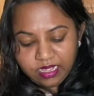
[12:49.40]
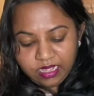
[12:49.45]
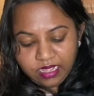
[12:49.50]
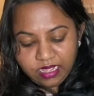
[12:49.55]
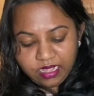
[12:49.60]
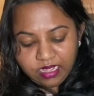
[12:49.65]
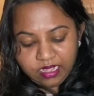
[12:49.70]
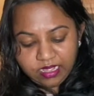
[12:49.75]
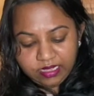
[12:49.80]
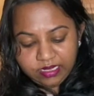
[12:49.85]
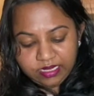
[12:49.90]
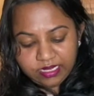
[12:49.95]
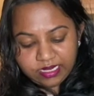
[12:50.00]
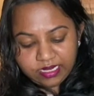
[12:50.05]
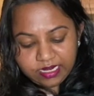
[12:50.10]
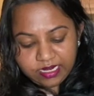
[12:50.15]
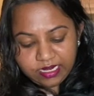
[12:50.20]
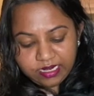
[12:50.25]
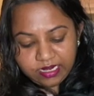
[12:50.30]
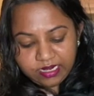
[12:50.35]
a
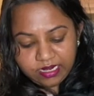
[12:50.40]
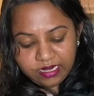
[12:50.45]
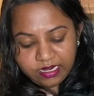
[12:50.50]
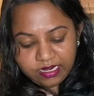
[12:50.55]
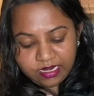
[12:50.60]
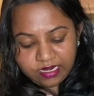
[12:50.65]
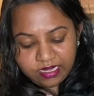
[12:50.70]
little,